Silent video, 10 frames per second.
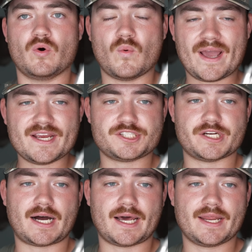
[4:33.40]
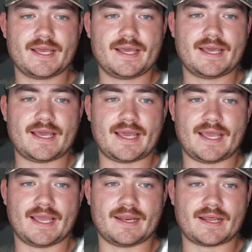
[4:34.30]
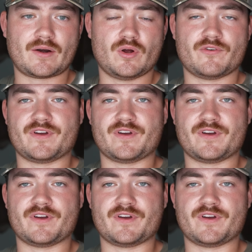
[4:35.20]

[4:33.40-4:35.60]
away shot, and I don't know